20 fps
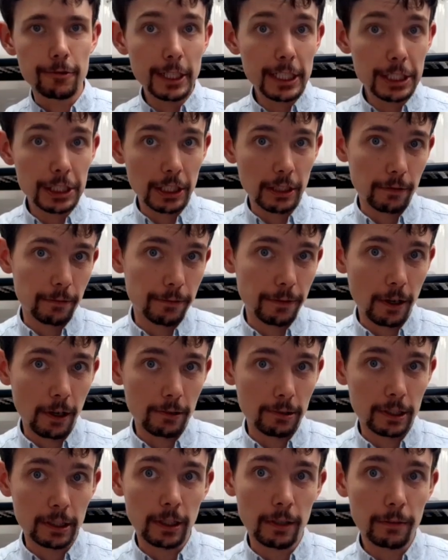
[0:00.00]
reaching
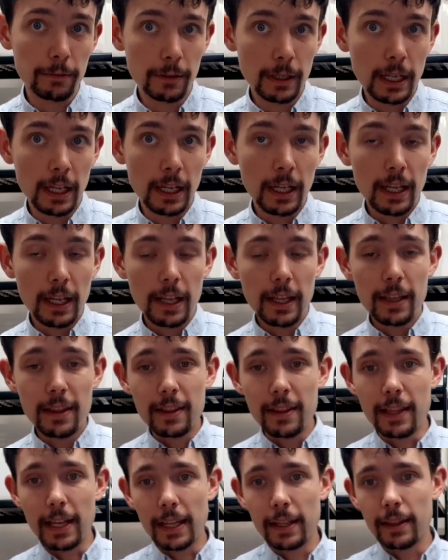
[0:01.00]
far enough,
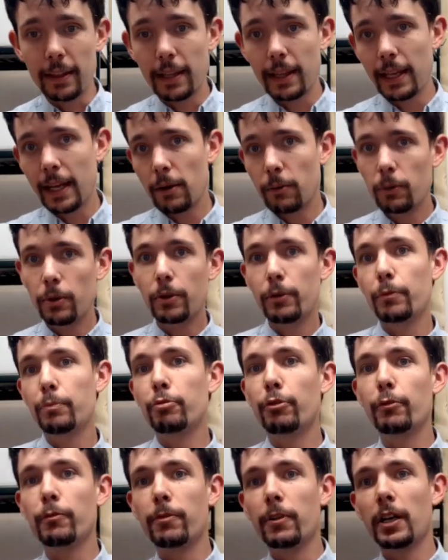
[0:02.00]
then that would have
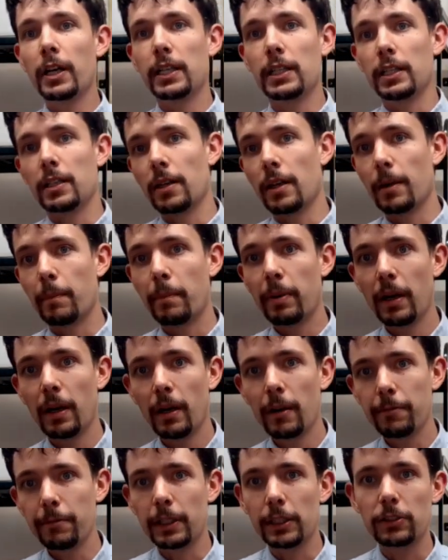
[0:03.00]
provided a
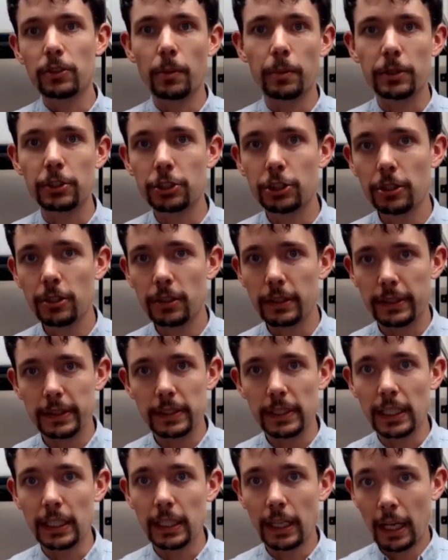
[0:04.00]
perfect
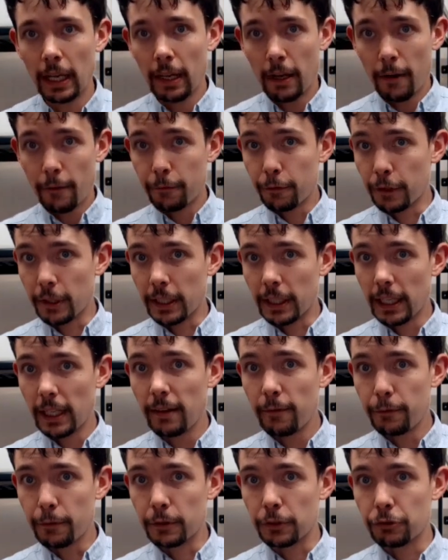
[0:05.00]
opportunity for an
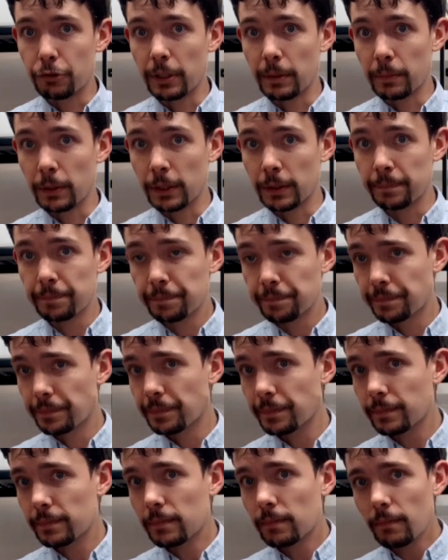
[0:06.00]
infantryman
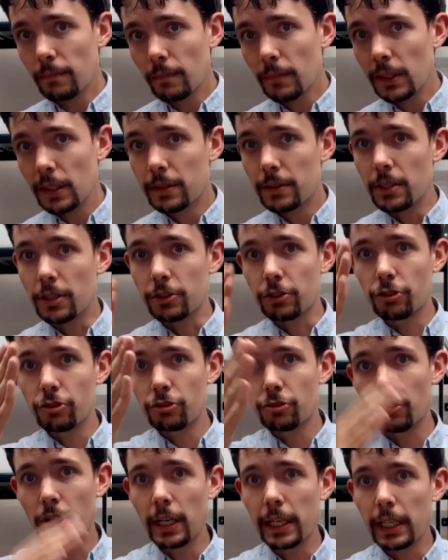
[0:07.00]
to
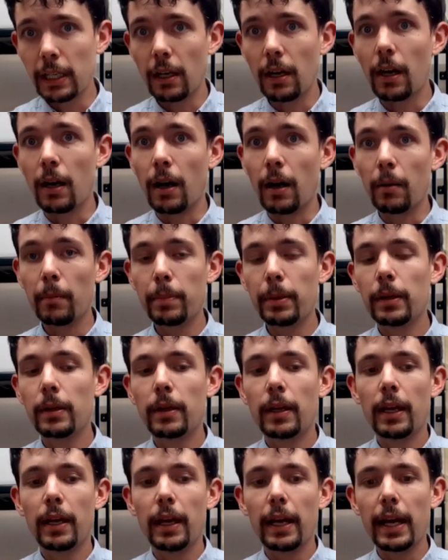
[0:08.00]
strike up
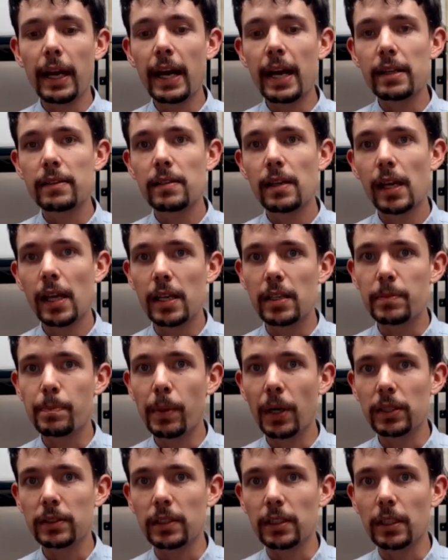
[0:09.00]
at his
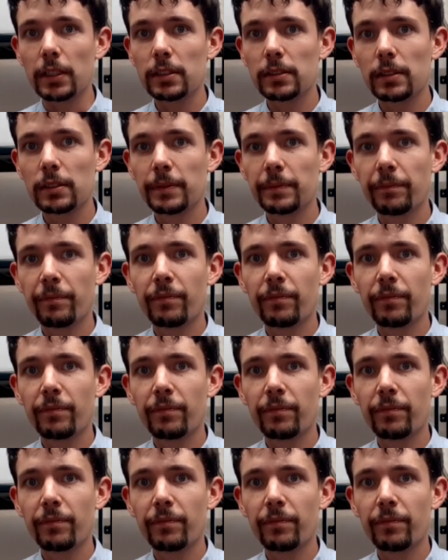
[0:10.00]
buttocks.